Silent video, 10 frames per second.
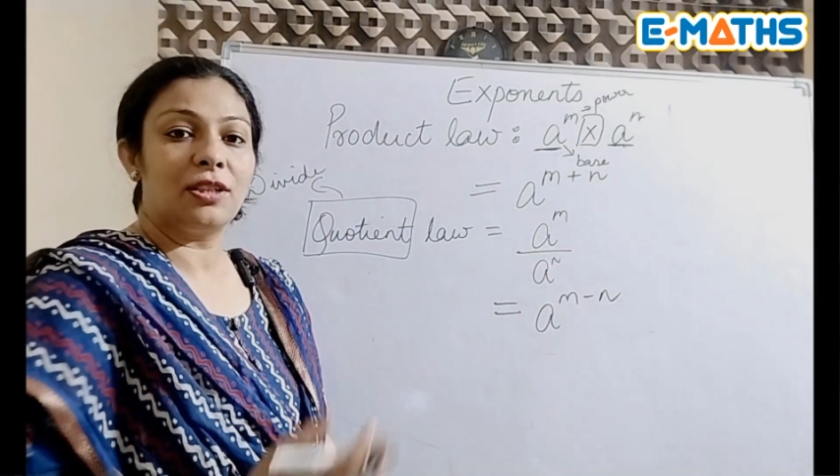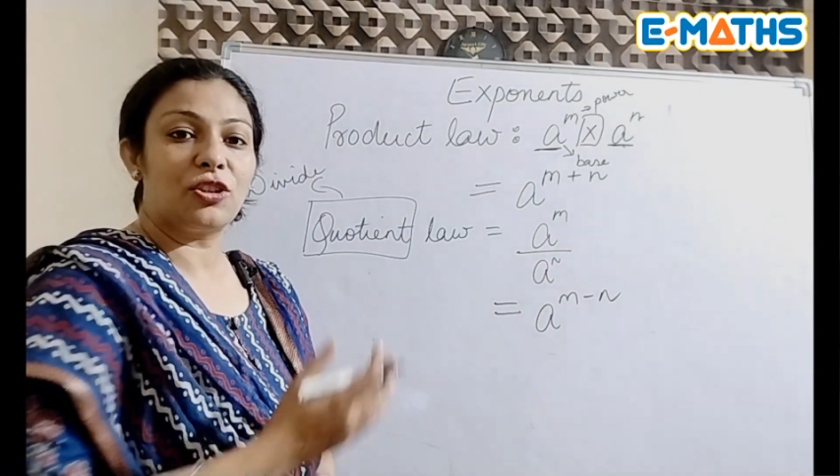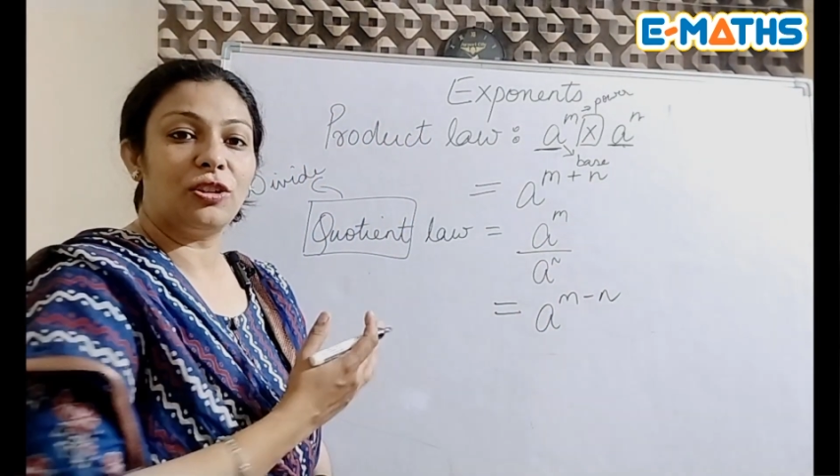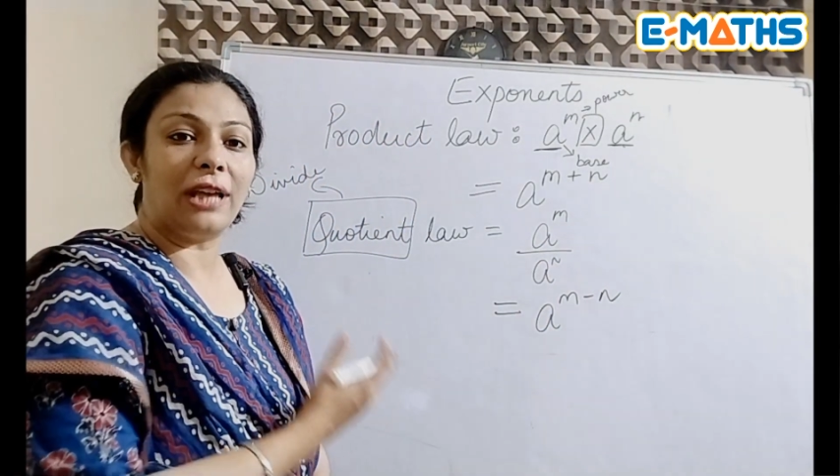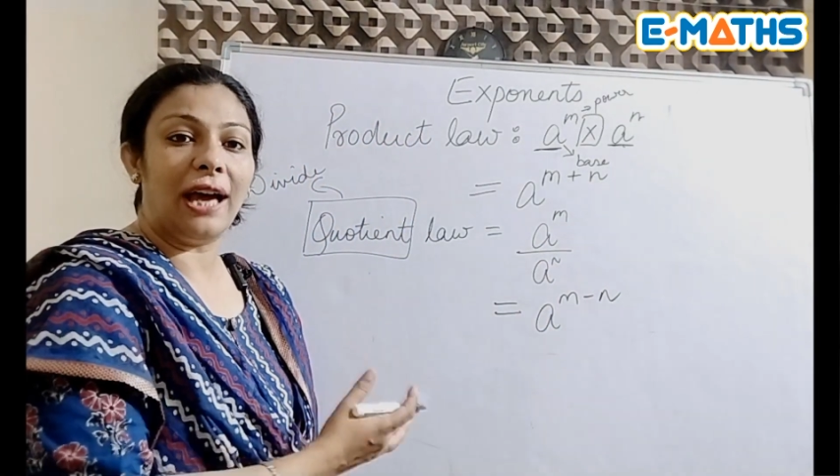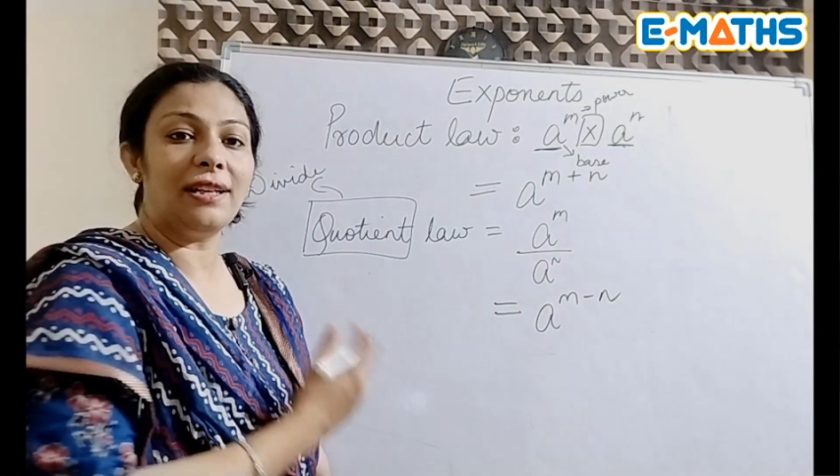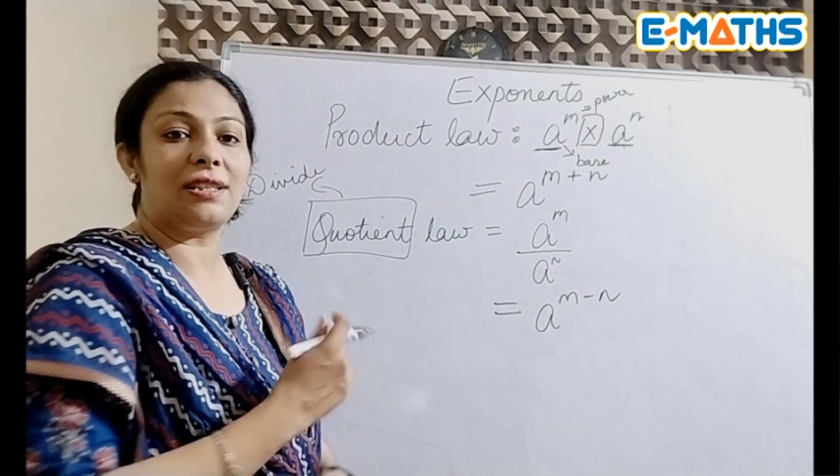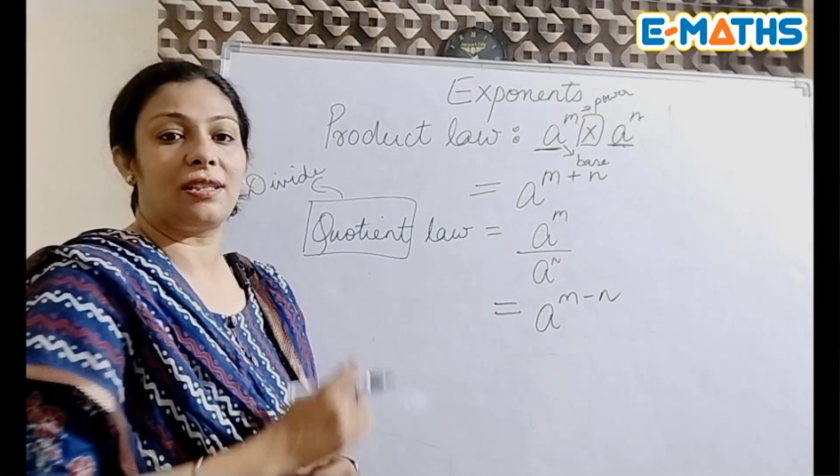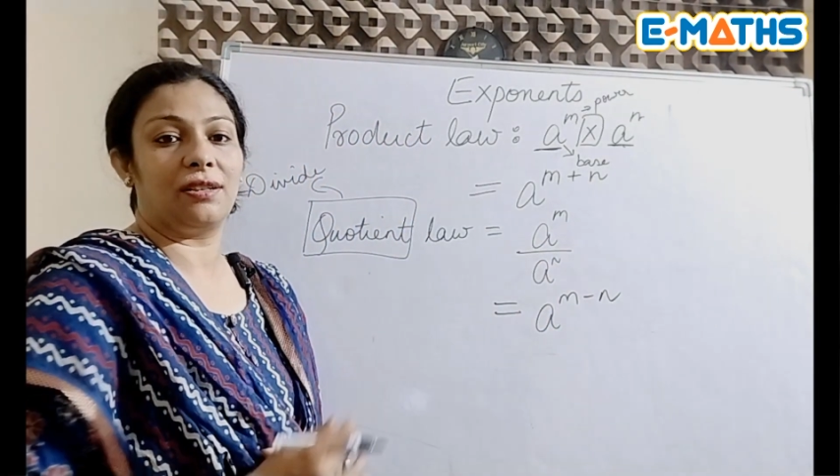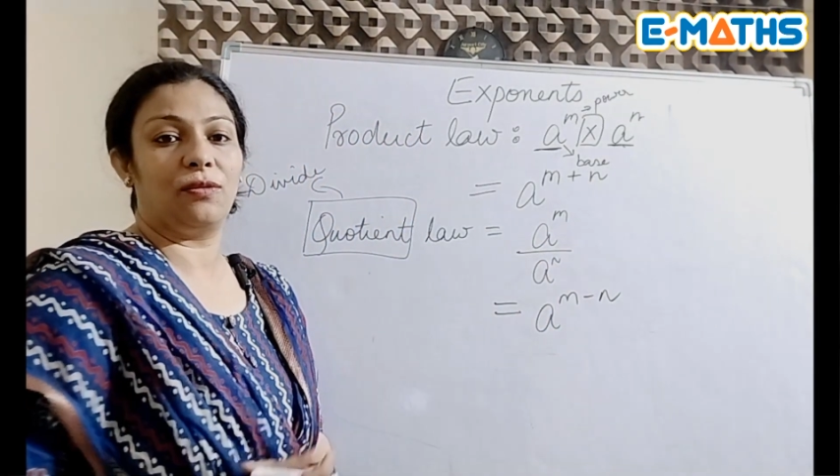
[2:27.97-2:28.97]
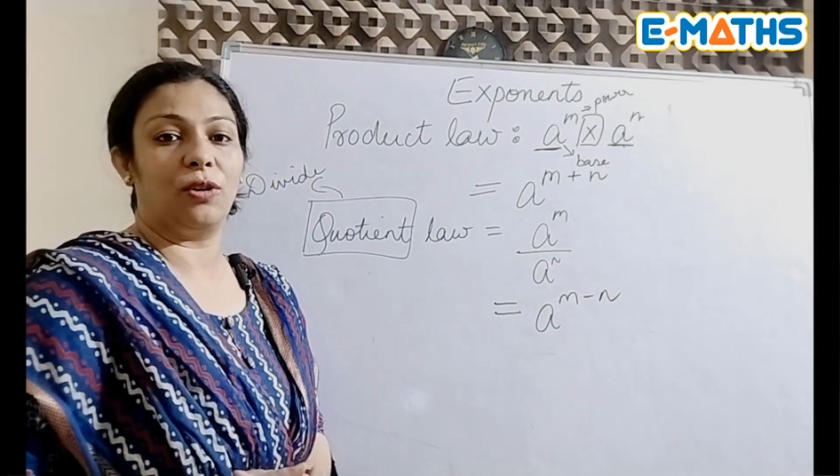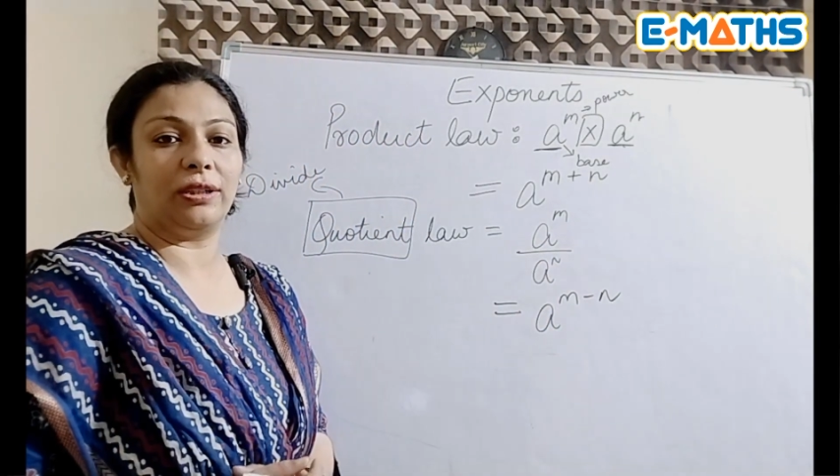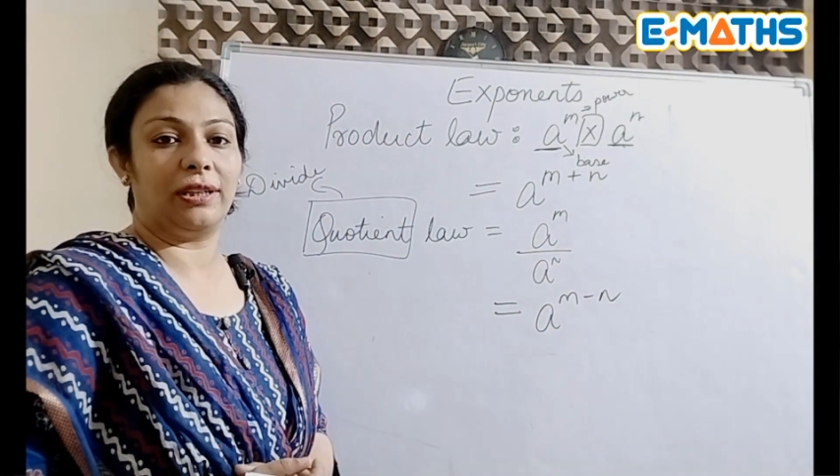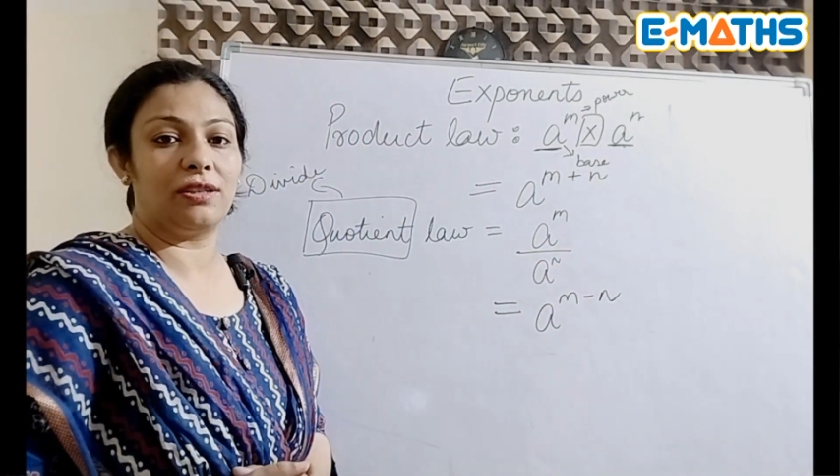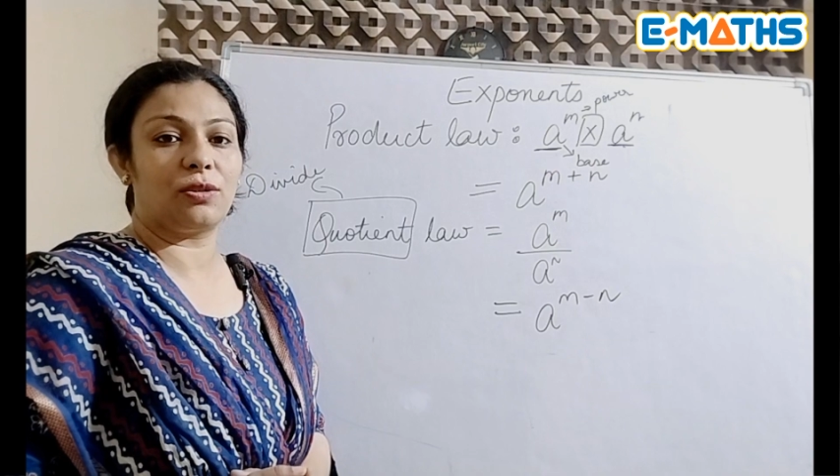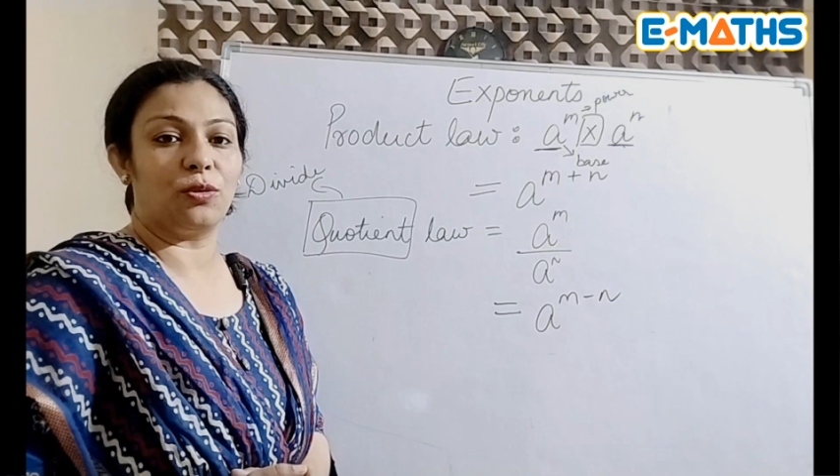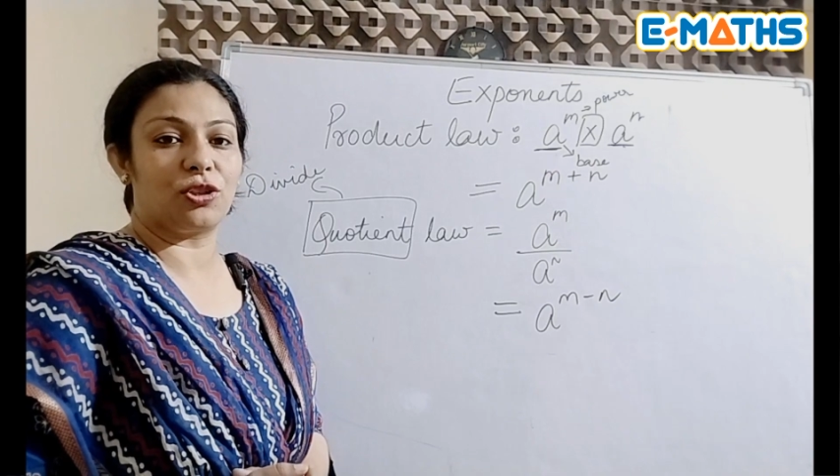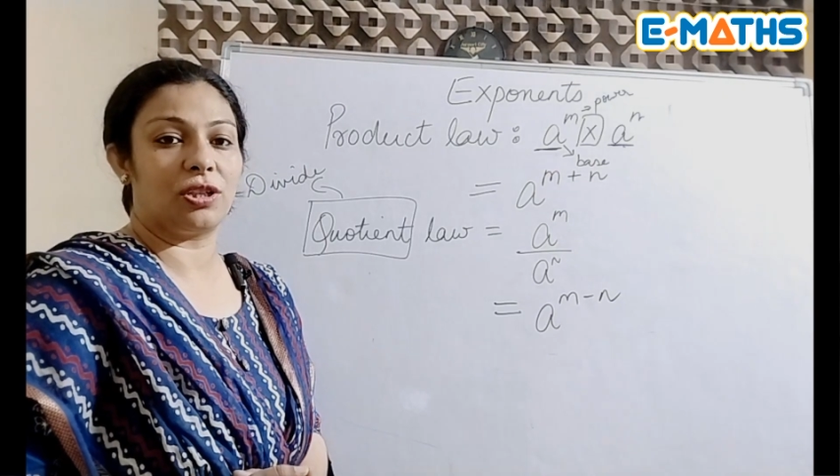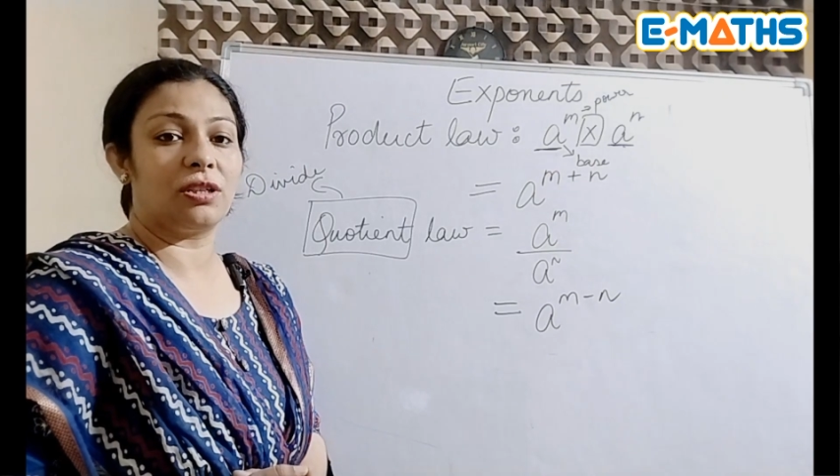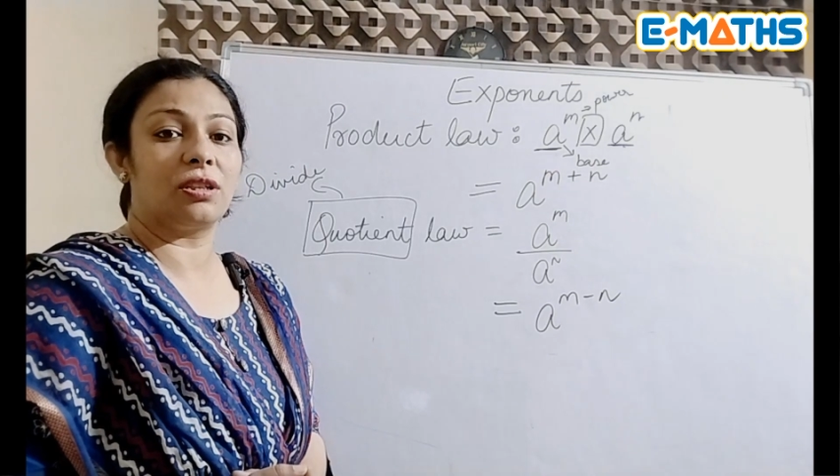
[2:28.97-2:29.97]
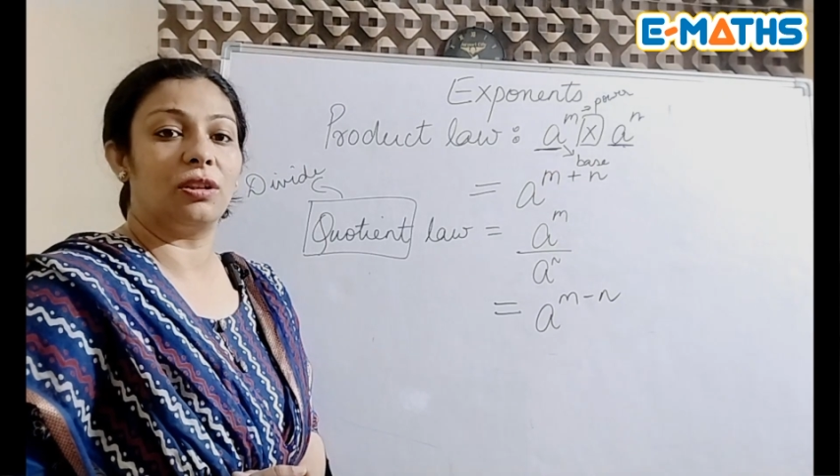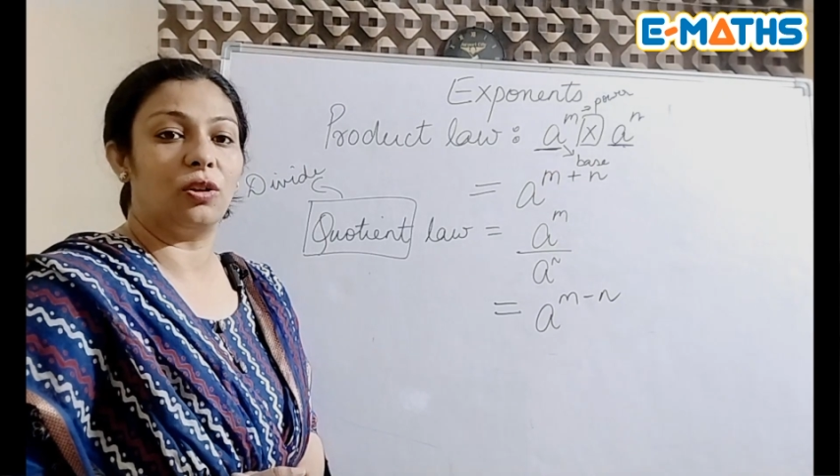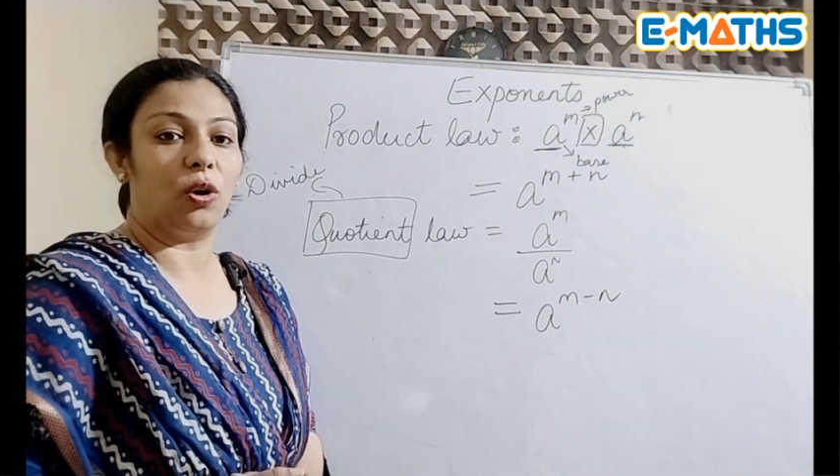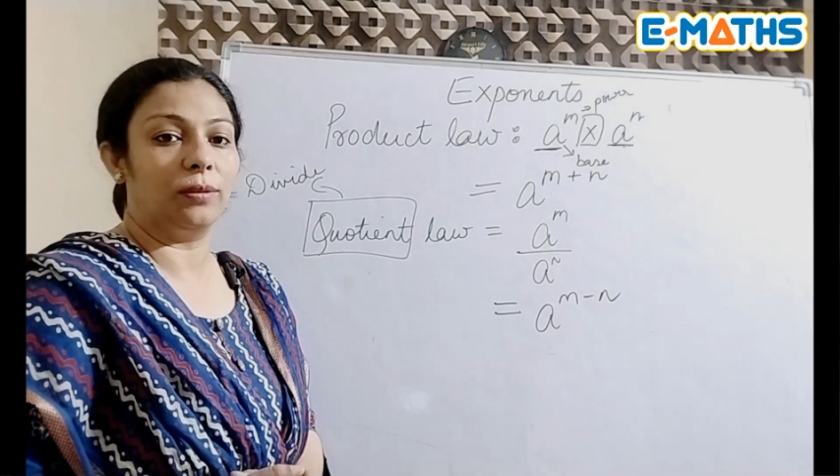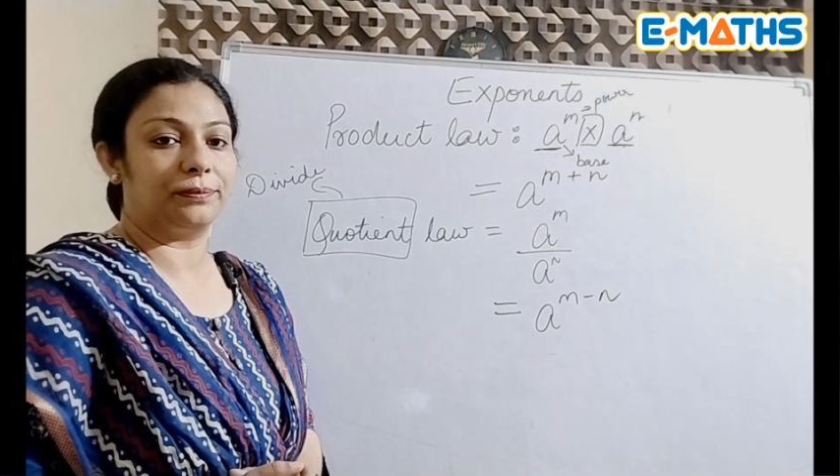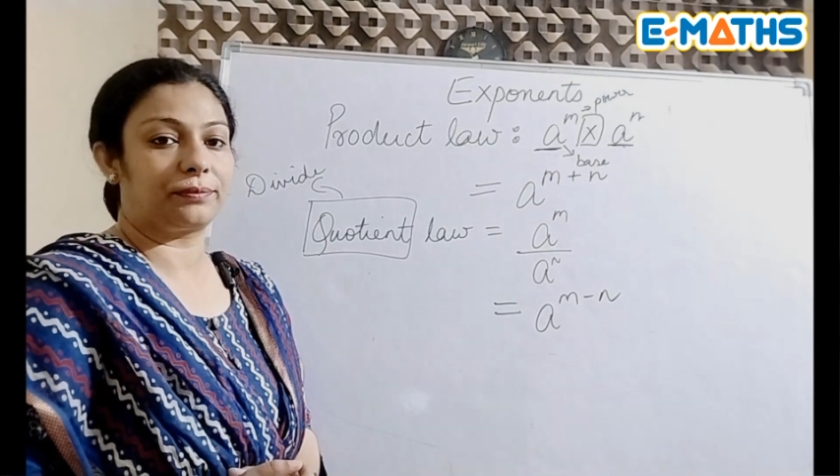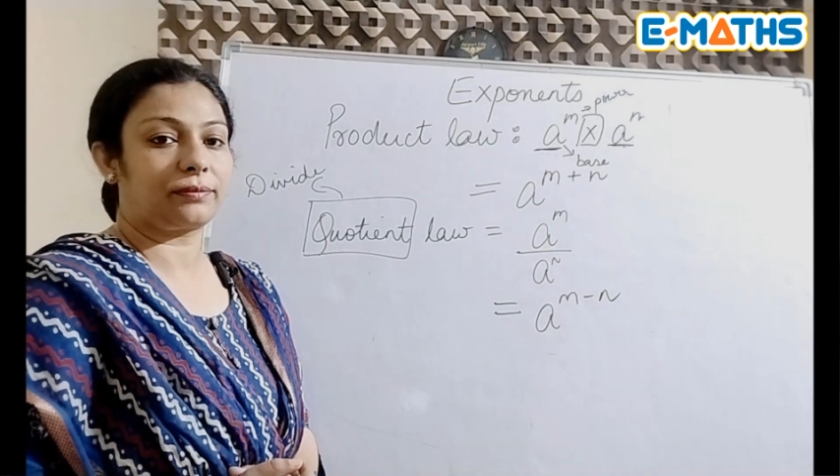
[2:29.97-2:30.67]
So that's what is quotient law.